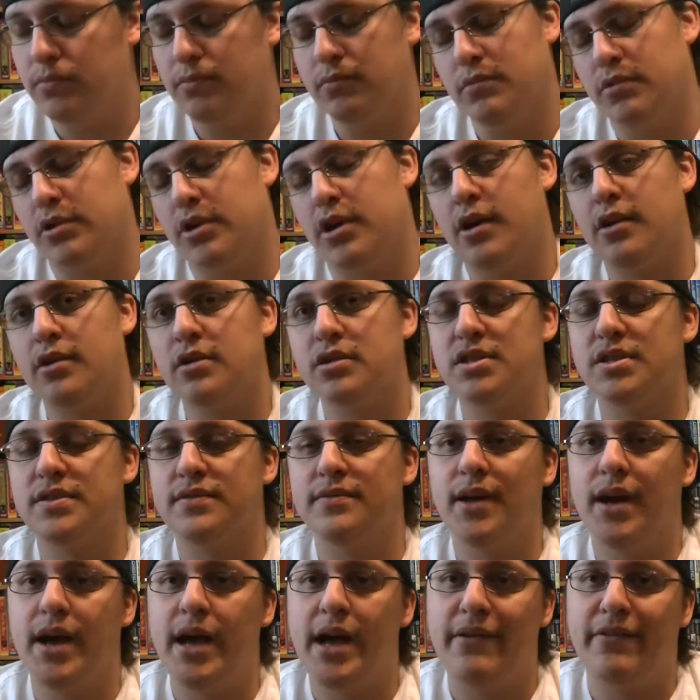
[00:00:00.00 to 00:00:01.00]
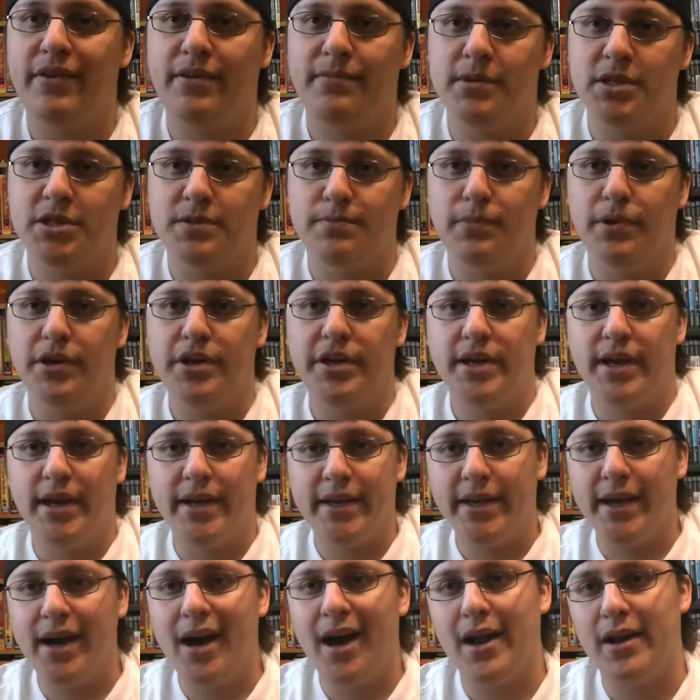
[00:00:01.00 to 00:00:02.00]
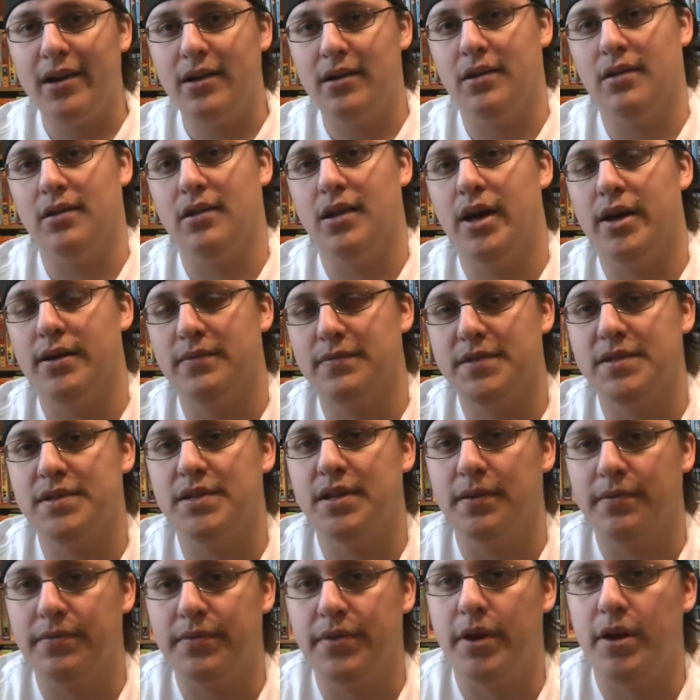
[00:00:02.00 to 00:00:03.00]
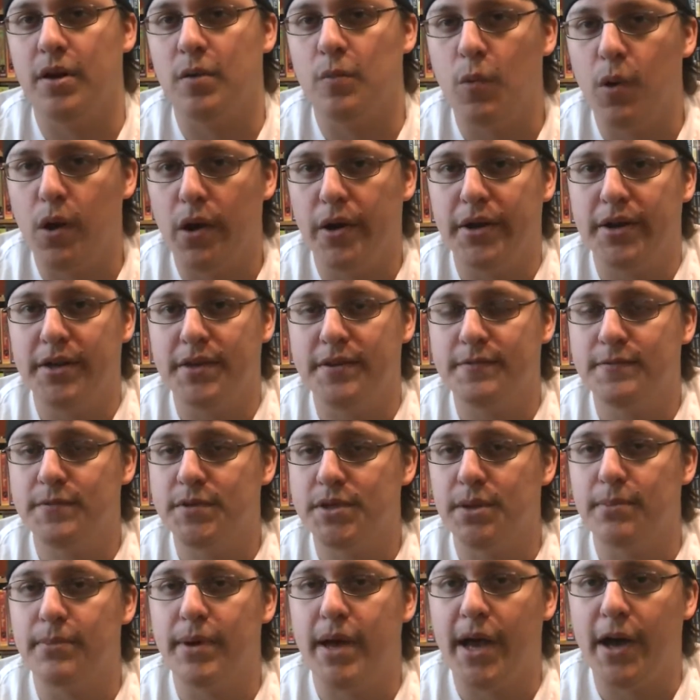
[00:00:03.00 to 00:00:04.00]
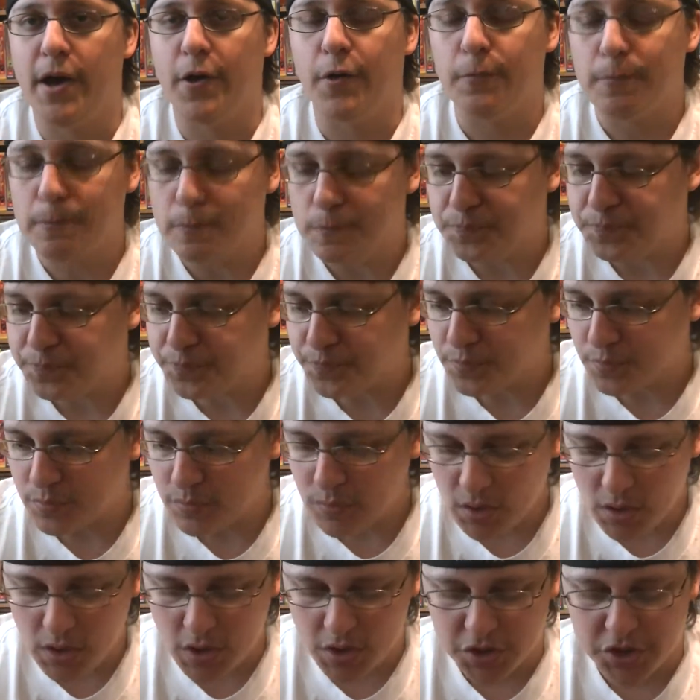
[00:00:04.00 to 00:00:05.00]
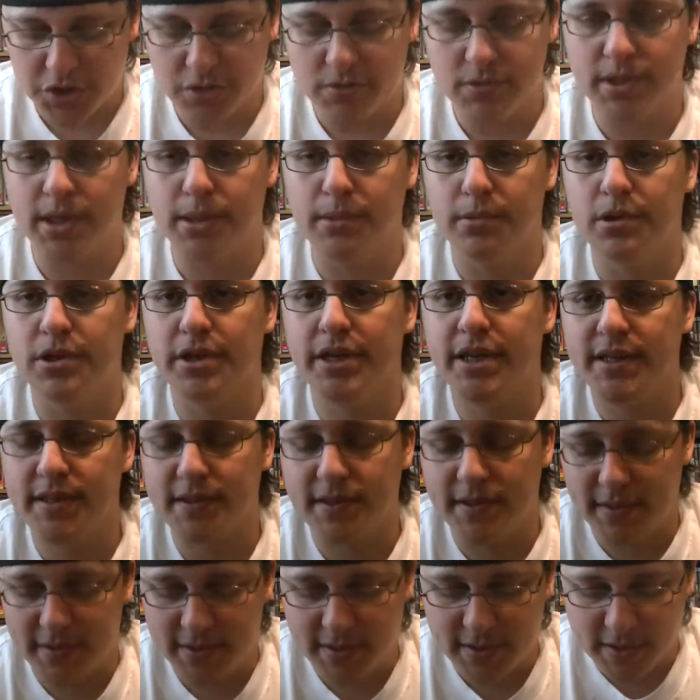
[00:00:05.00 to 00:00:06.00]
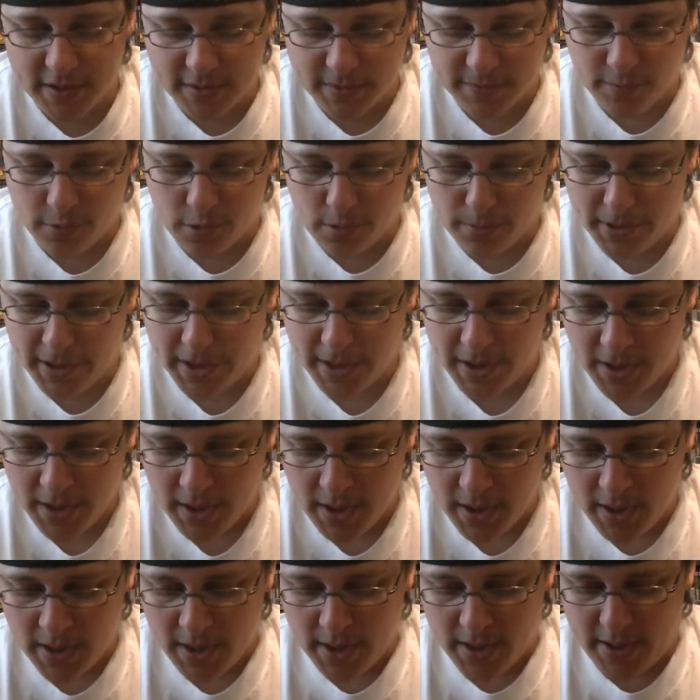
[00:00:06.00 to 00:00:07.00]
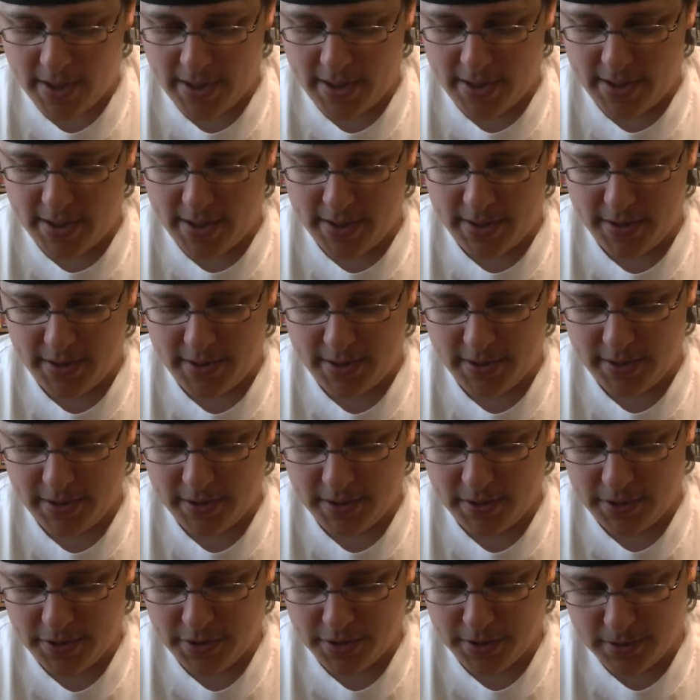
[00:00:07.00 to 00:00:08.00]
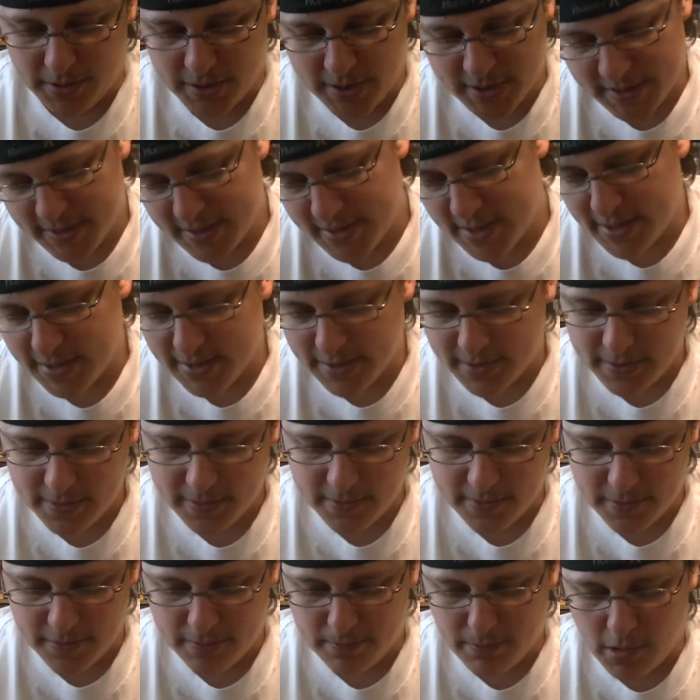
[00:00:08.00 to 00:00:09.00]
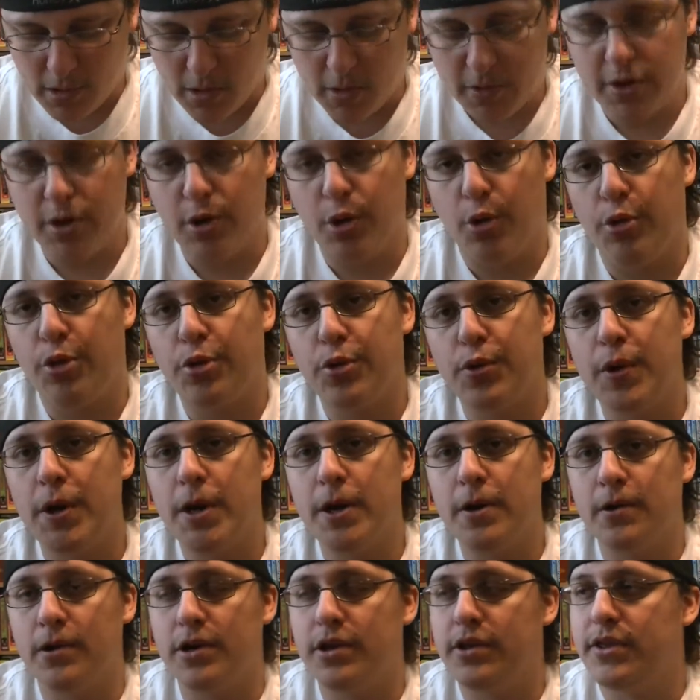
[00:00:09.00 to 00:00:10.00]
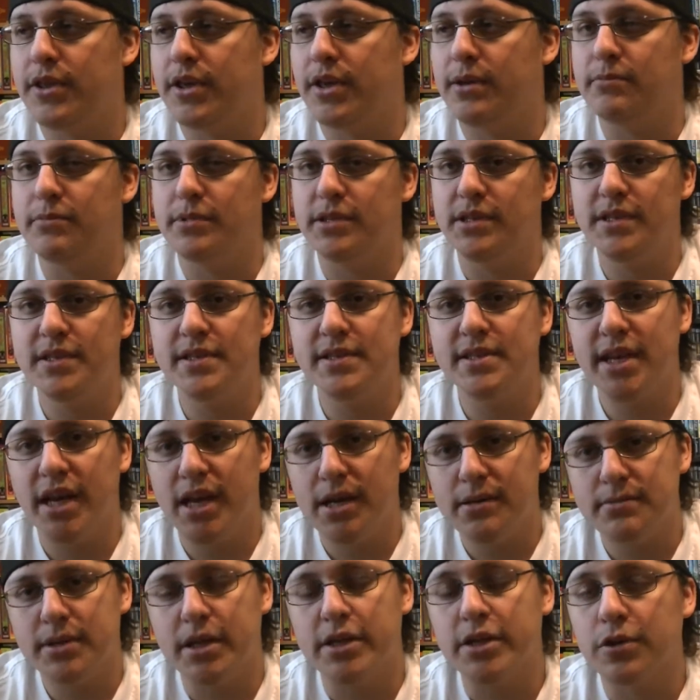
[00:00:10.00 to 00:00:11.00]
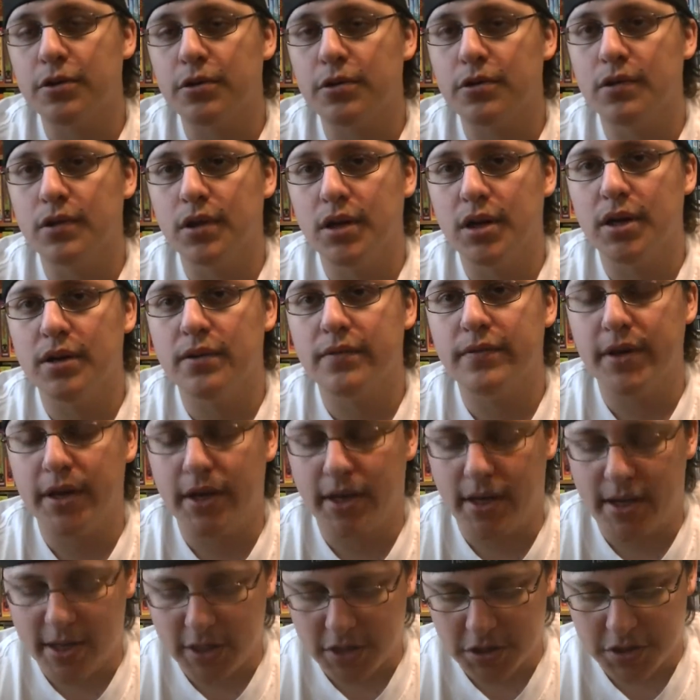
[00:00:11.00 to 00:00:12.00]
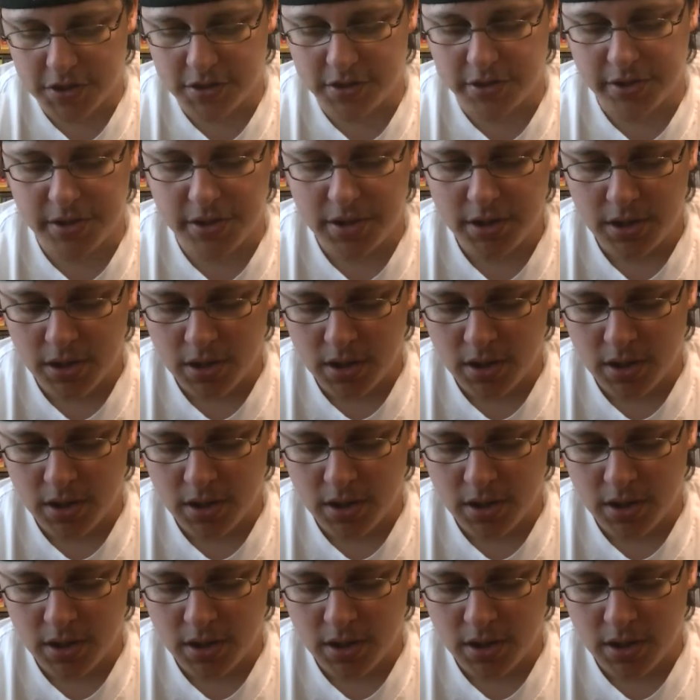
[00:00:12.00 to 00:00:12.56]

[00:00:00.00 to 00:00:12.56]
regardless of not having much money, I got a lot of stuff that I wanted. Somehow she was able to get these things for me. And it's not Mario 3 or anything, but these games I grew to love, and actually